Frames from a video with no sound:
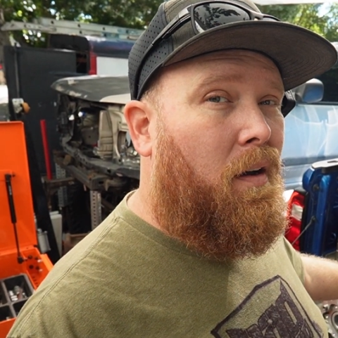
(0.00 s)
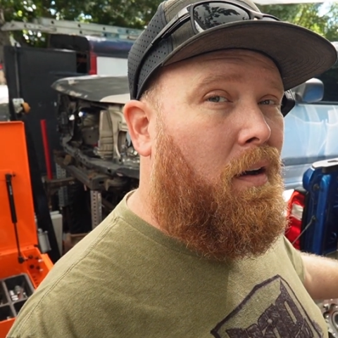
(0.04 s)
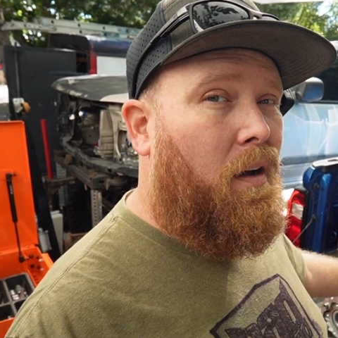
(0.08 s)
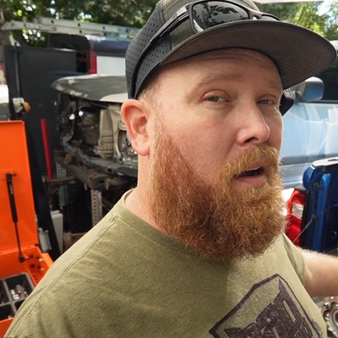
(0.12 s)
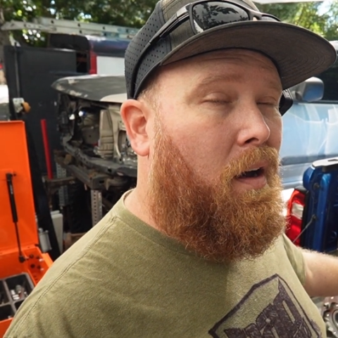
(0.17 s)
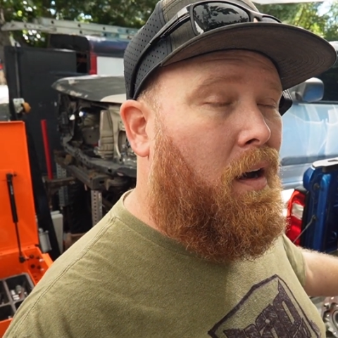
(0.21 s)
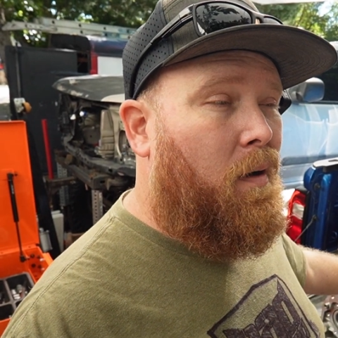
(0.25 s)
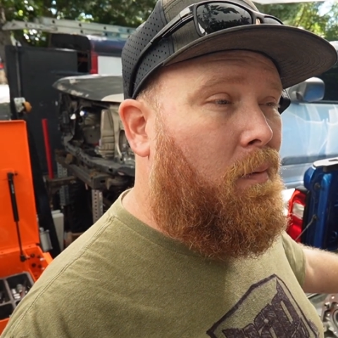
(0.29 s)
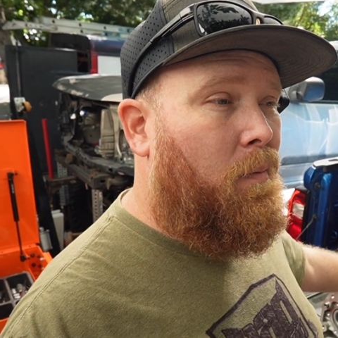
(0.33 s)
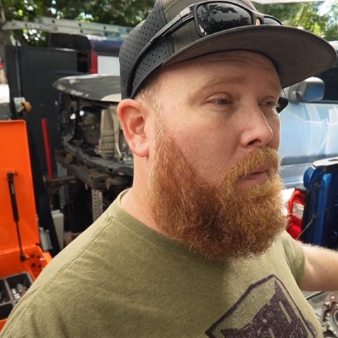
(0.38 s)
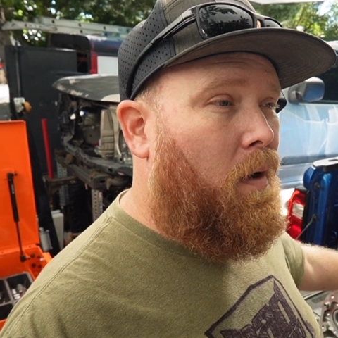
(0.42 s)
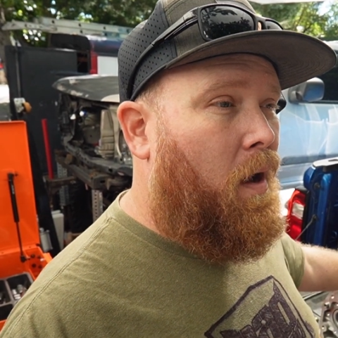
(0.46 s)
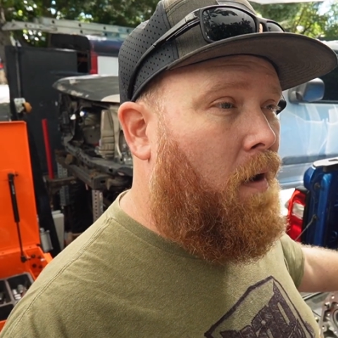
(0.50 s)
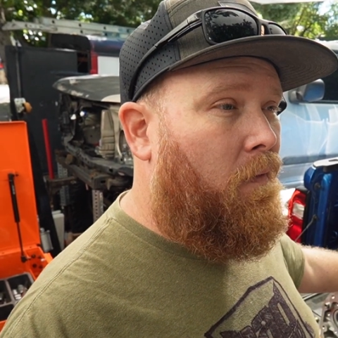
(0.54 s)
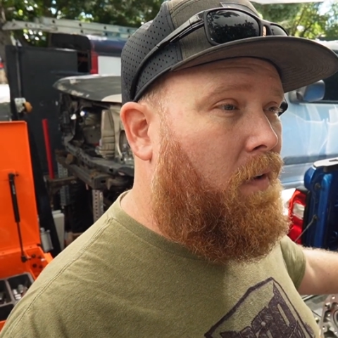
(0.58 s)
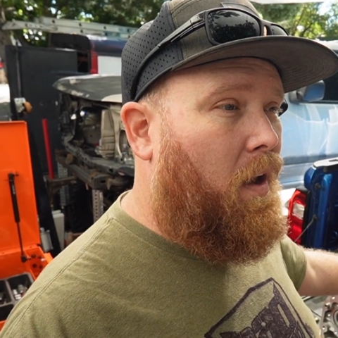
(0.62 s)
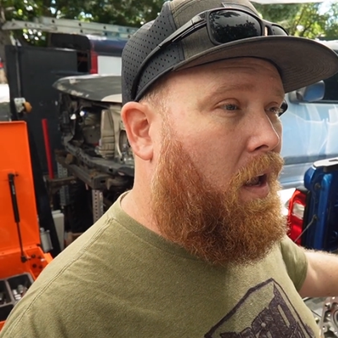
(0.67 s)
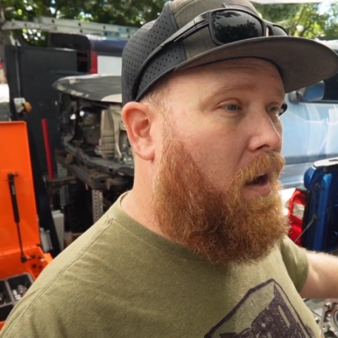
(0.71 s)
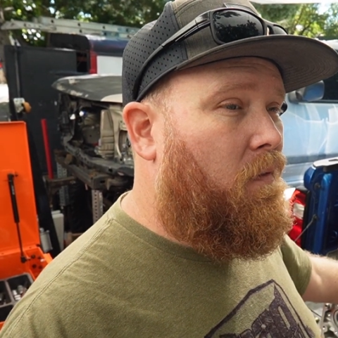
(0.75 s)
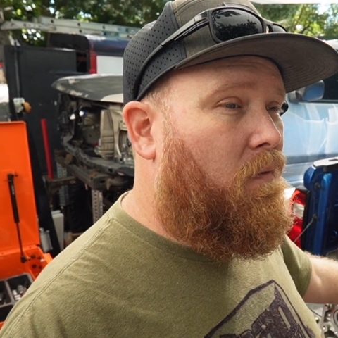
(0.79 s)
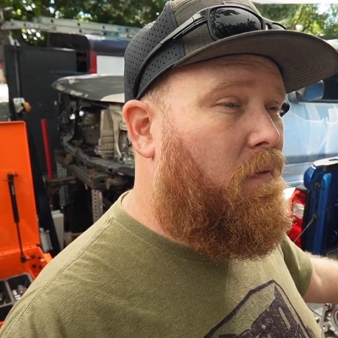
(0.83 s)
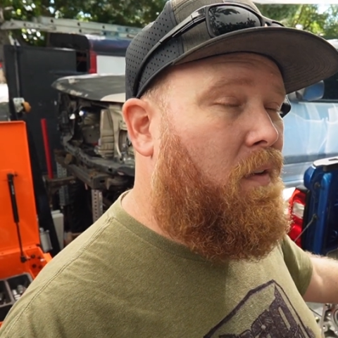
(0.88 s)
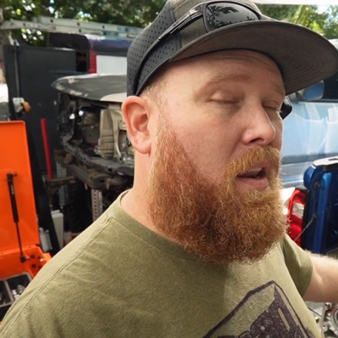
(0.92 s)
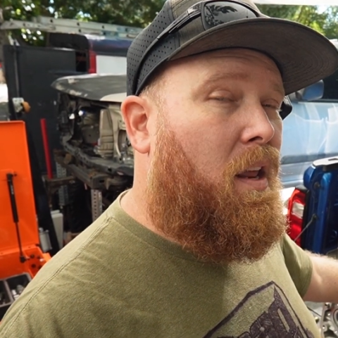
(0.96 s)
I've
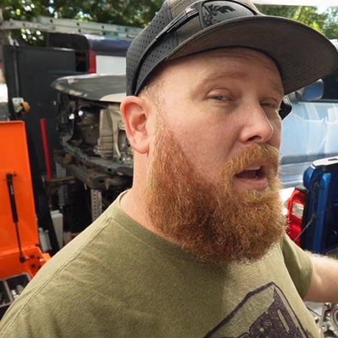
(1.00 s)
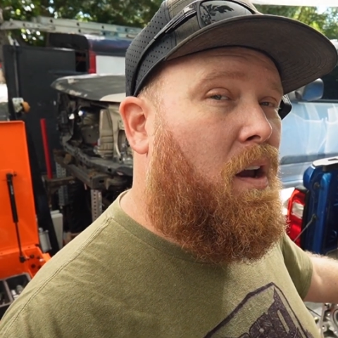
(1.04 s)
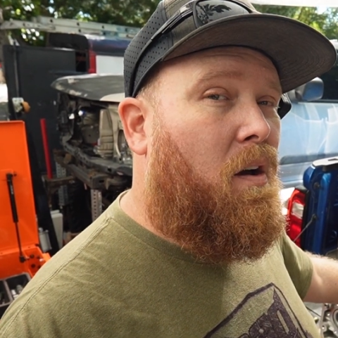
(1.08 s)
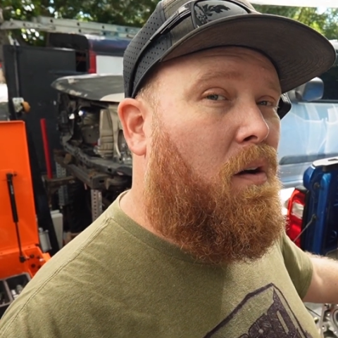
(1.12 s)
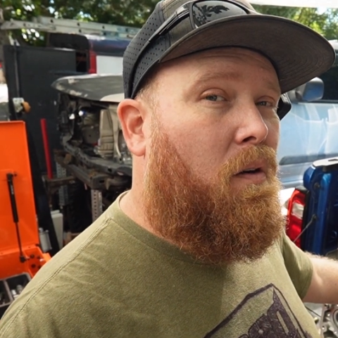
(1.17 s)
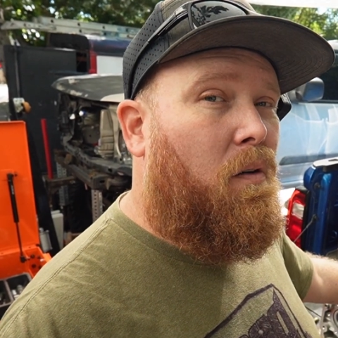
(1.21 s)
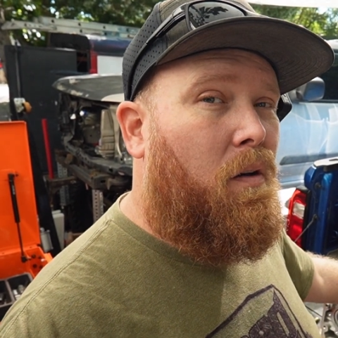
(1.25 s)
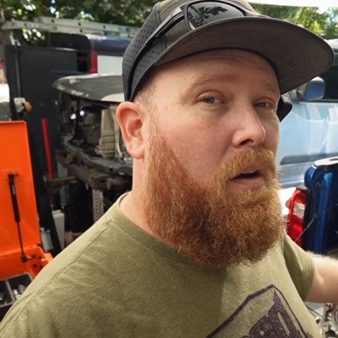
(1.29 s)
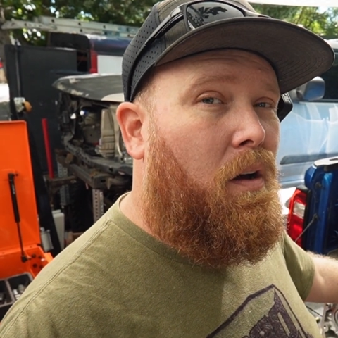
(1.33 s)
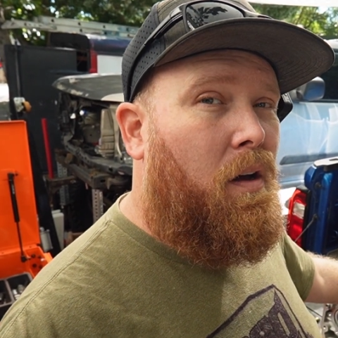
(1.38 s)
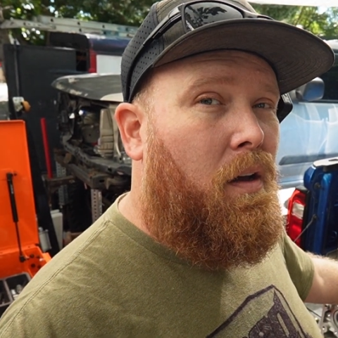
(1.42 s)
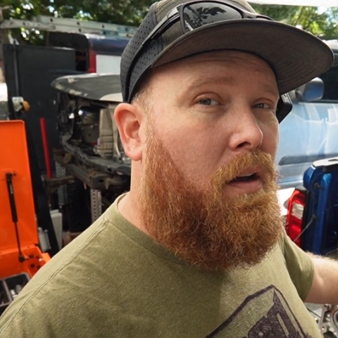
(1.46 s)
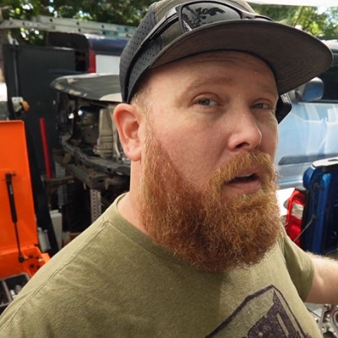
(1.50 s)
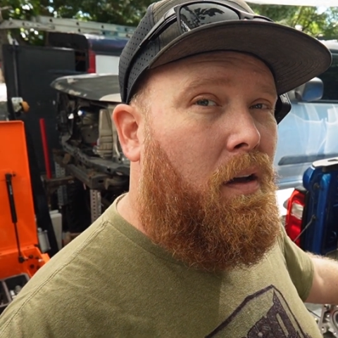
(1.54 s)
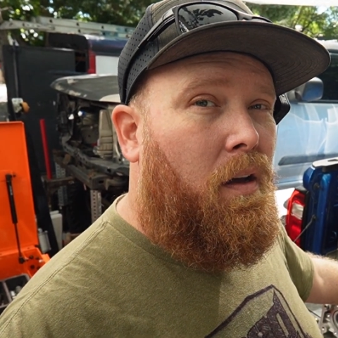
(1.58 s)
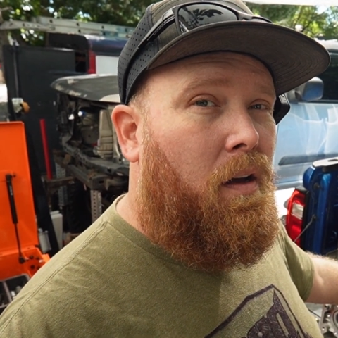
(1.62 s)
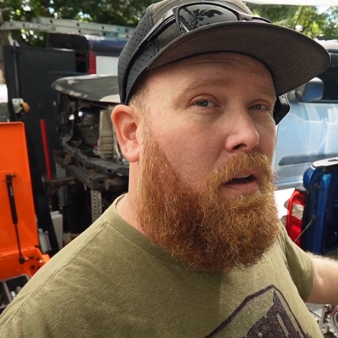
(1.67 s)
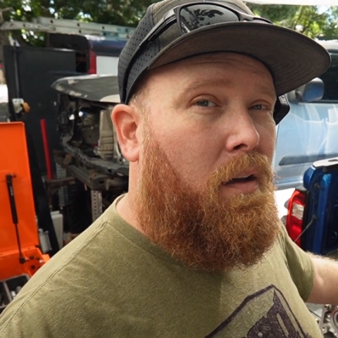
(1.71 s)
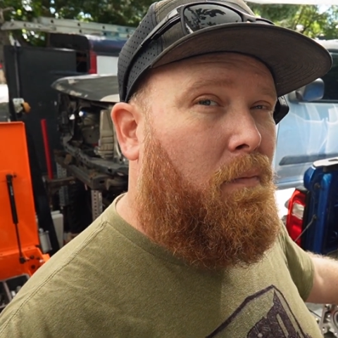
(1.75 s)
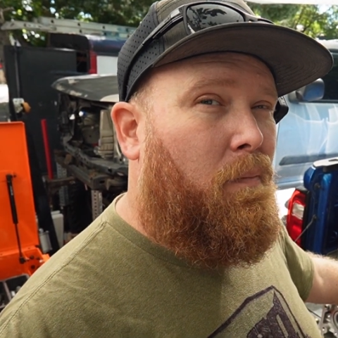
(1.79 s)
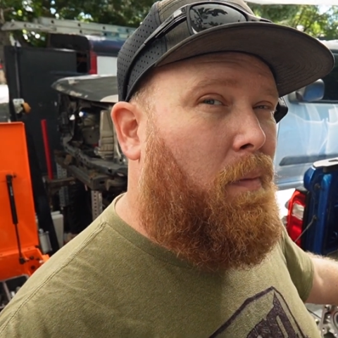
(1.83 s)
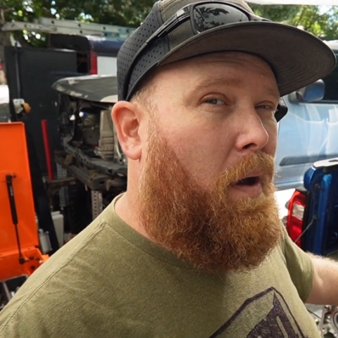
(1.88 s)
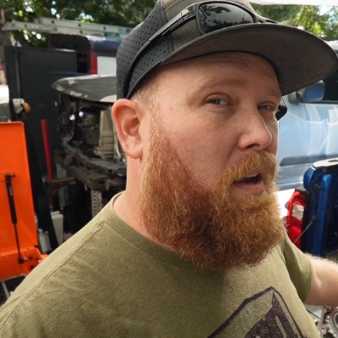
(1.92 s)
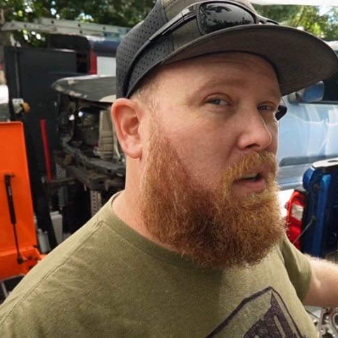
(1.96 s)
got a video
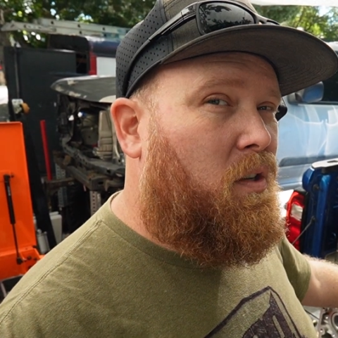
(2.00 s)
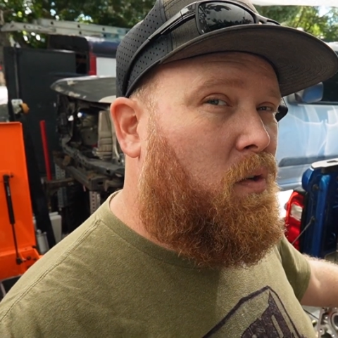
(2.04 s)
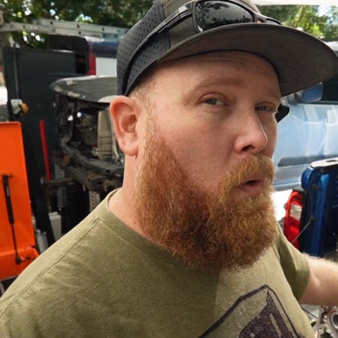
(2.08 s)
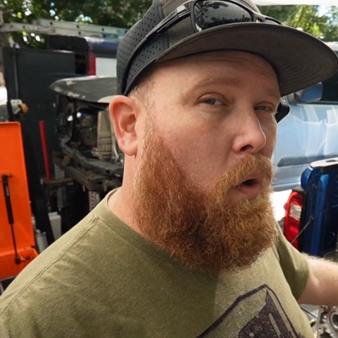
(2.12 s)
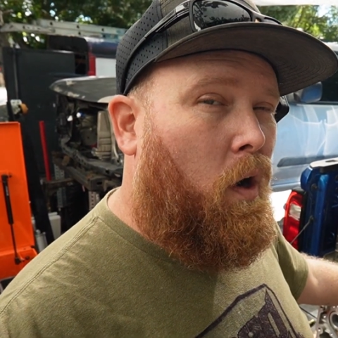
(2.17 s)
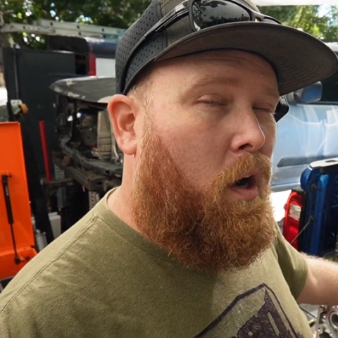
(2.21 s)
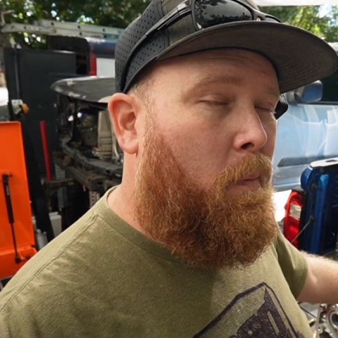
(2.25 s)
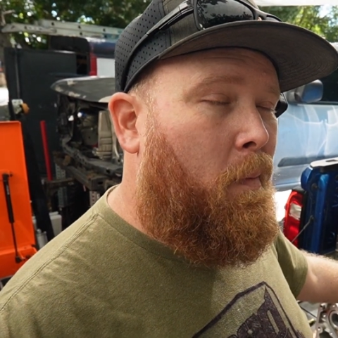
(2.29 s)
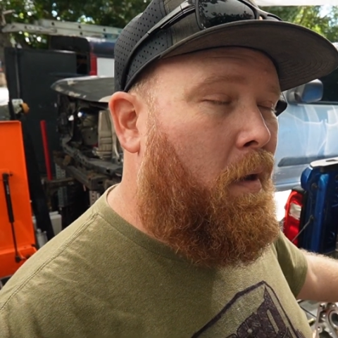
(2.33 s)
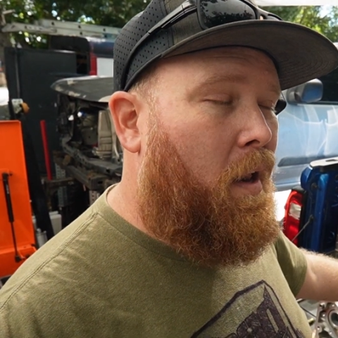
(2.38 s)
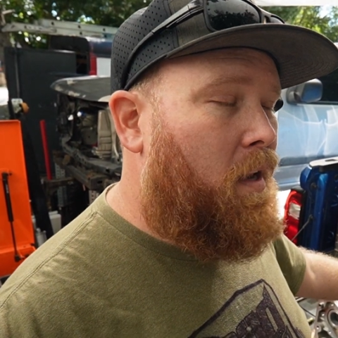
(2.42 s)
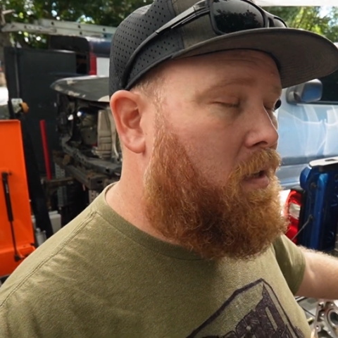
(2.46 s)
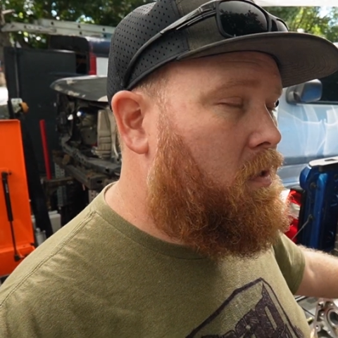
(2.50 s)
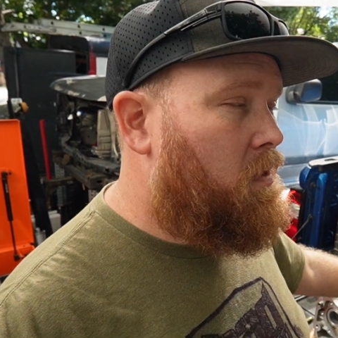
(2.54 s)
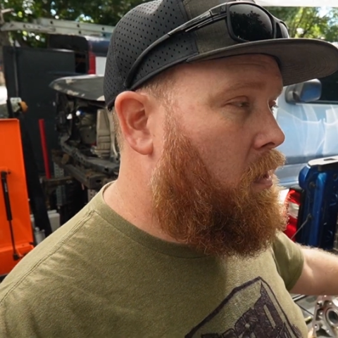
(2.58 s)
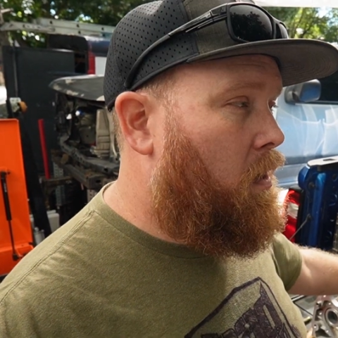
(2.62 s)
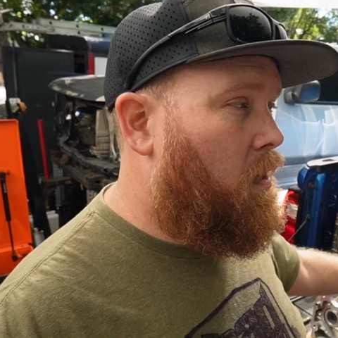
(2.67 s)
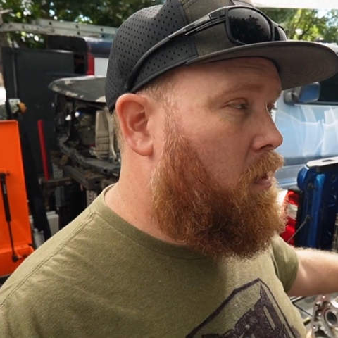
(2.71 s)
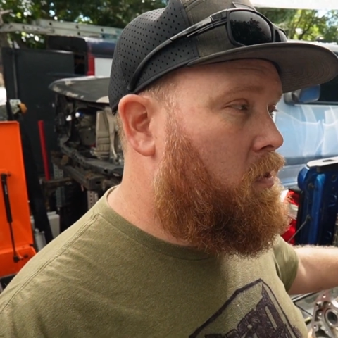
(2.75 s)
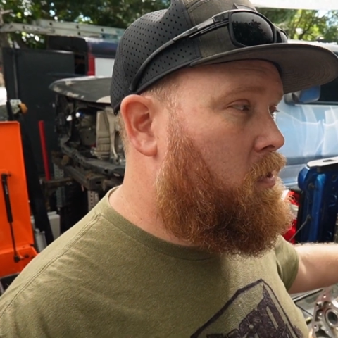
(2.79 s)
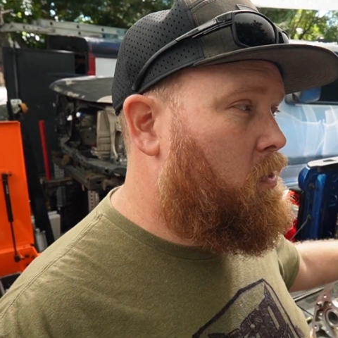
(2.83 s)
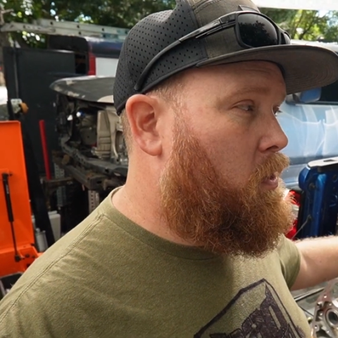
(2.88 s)
about 20 minutes long,